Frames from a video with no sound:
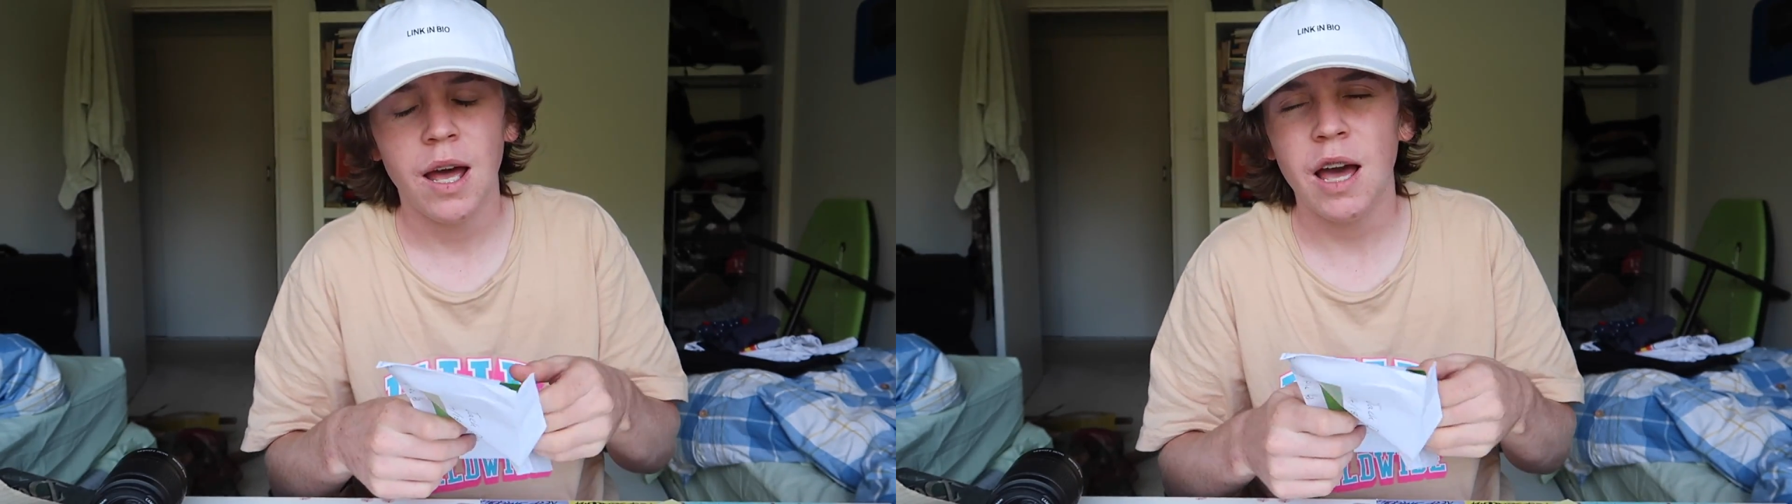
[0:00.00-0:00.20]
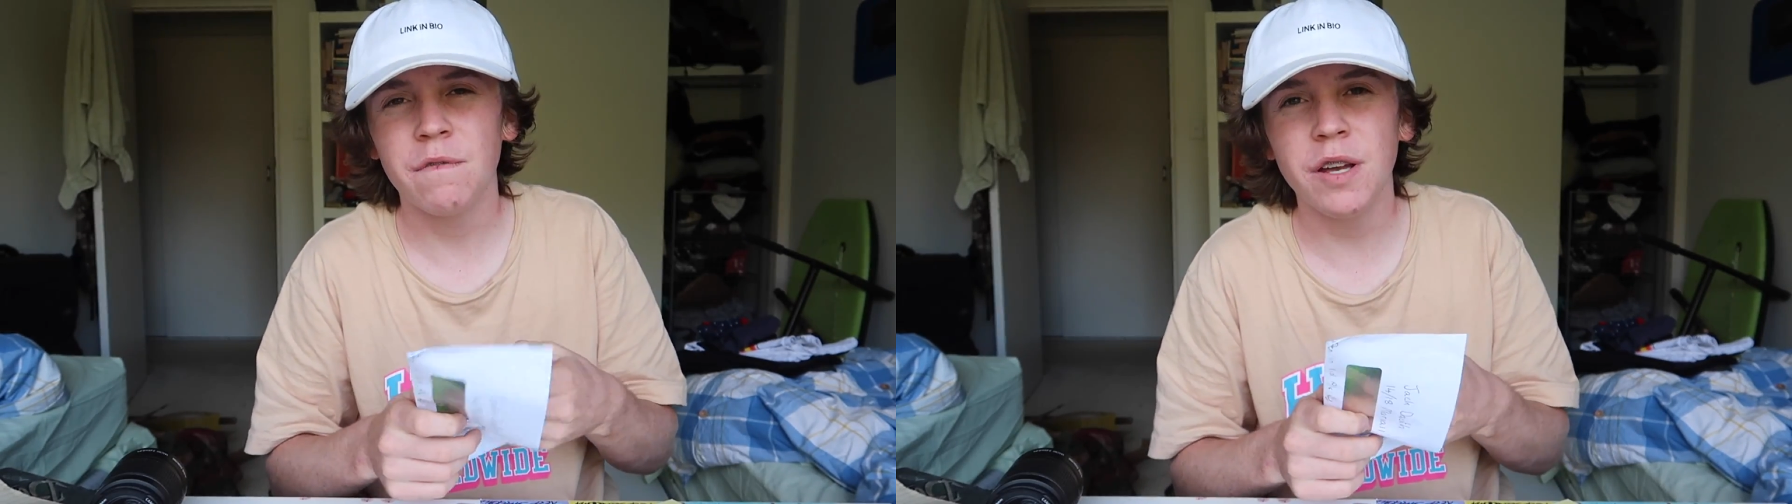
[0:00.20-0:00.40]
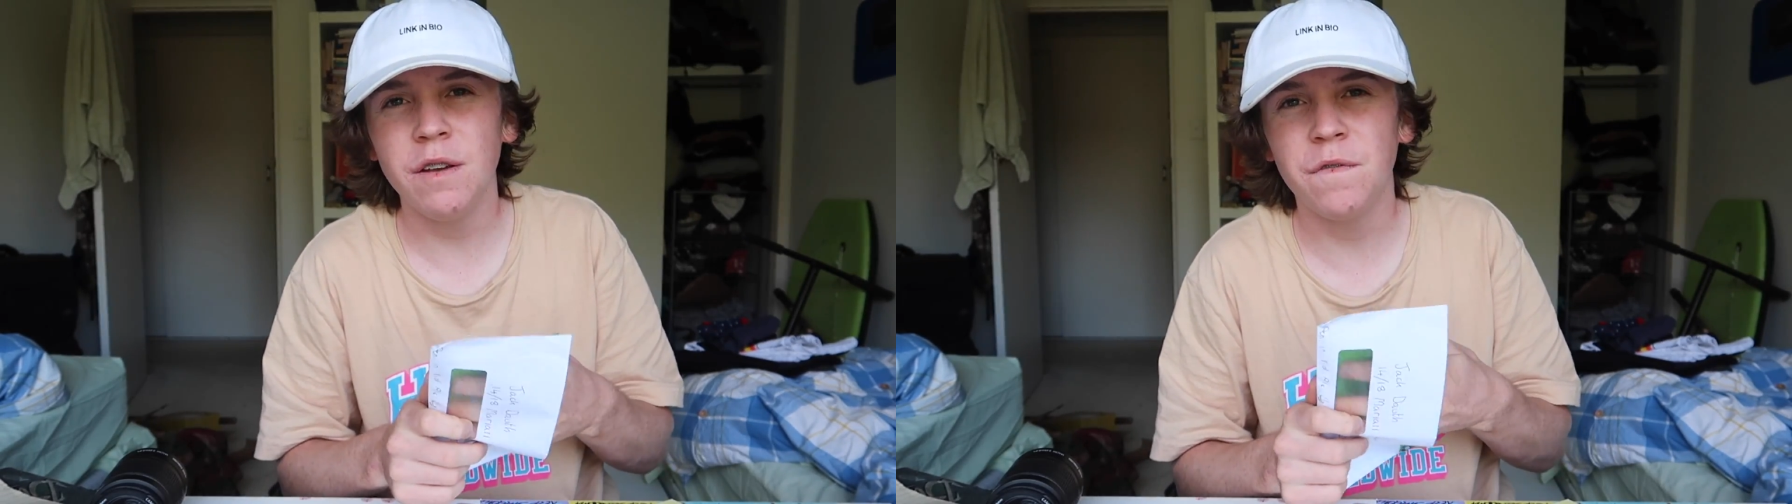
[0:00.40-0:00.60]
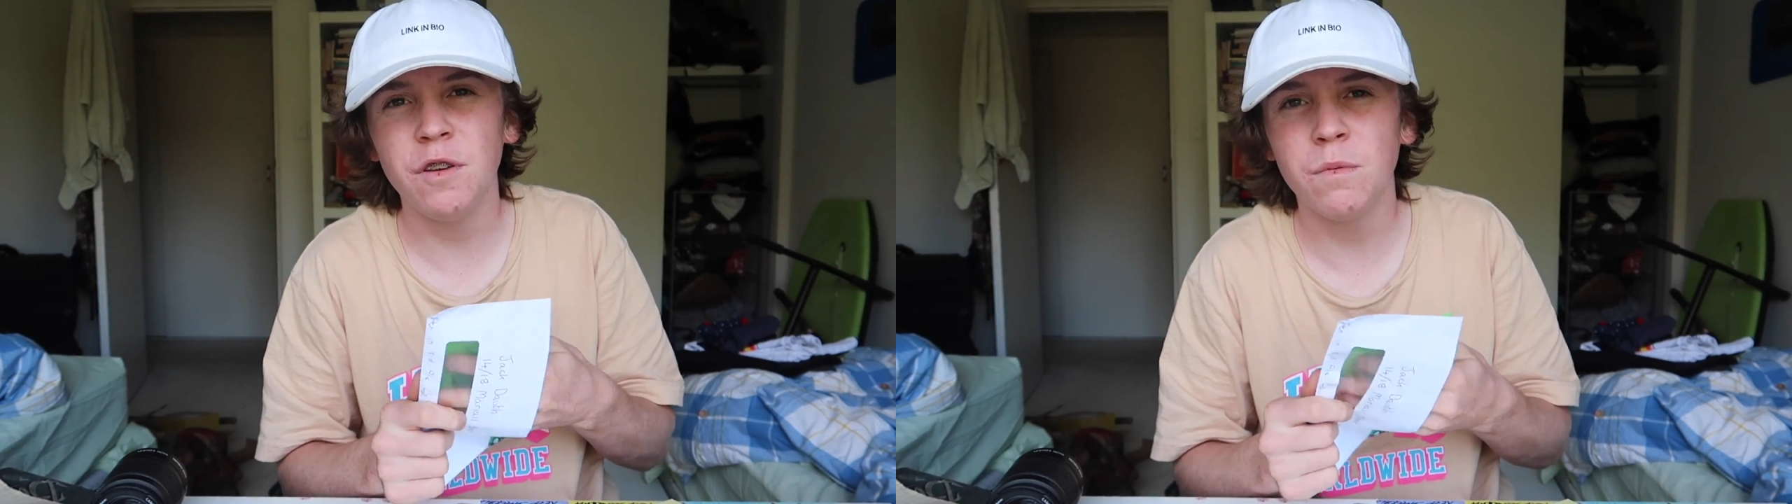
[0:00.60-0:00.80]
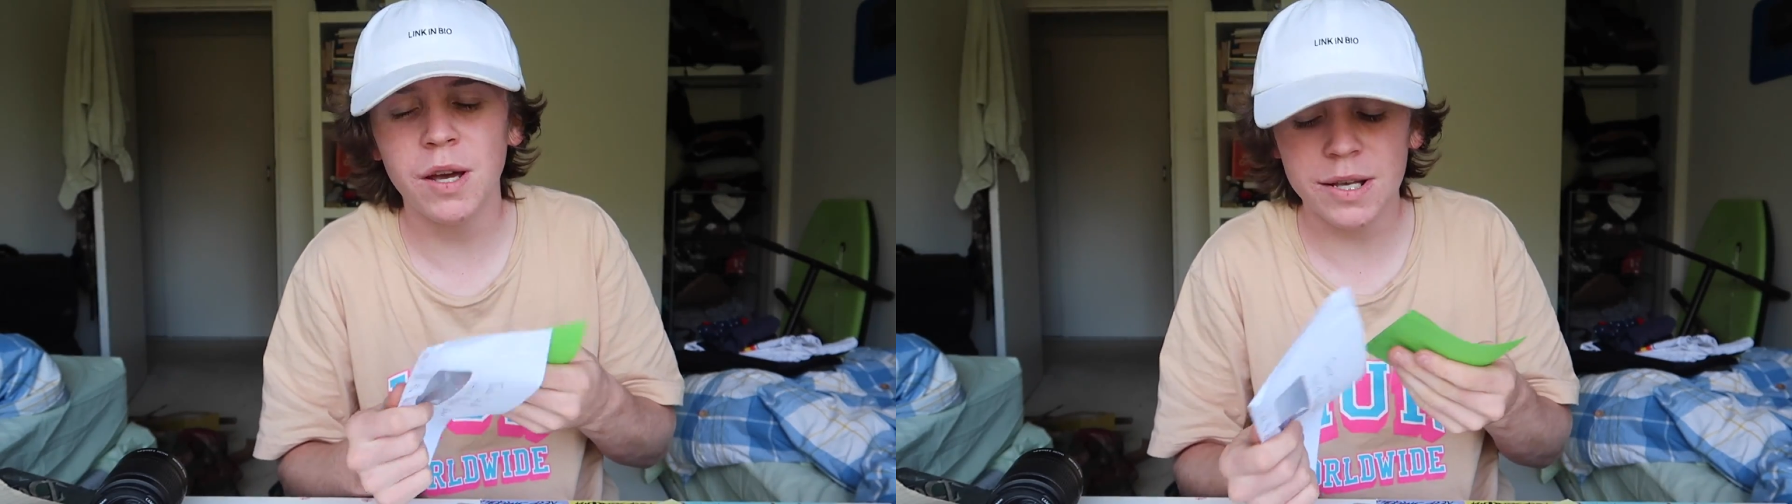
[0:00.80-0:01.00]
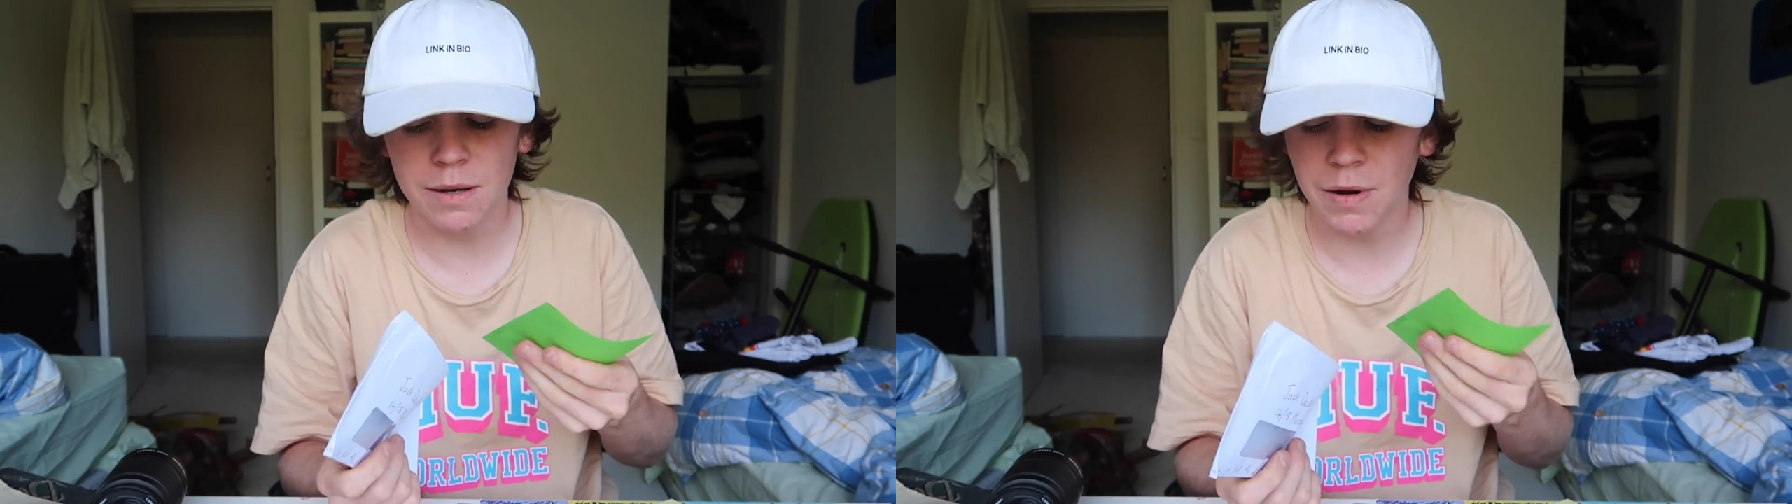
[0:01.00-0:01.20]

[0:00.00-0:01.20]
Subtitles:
every few weeks. I